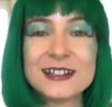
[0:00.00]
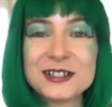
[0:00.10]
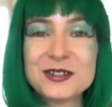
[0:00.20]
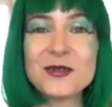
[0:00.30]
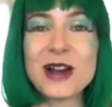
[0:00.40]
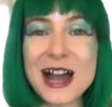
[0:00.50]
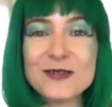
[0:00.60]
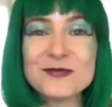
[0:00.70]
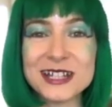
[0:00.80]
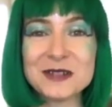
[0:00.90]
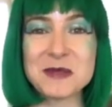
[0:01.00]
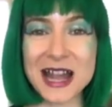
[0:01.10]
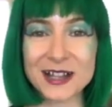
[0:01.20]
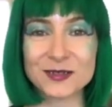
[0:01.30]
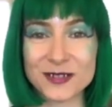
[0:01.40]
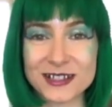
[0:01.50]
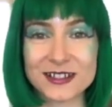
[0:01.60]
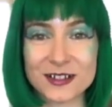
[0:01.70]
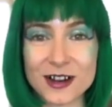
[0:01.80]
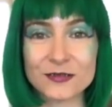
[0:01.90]
Do you know how many pathways
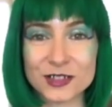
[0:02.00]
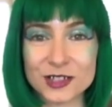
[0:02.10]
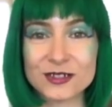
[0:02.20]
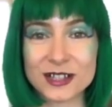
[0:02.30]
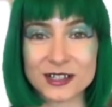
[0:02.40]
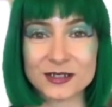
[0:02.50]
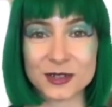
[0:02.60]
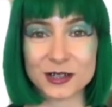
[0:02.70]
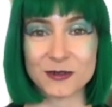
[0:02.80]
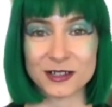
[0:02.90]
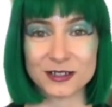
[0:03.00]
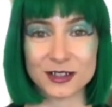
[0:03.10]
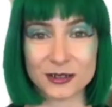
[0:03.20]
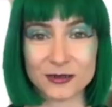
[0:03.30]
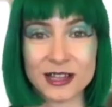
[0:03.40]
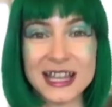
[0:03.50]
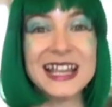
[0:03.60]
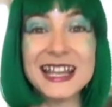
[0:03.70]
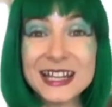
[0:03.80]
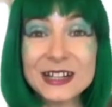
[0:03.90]
there are for you to get to where you want to go?
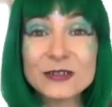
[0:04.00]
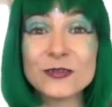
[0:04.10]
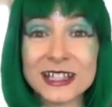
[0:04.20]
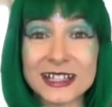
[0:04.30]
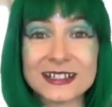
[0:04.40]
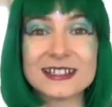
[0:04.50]
Infinite.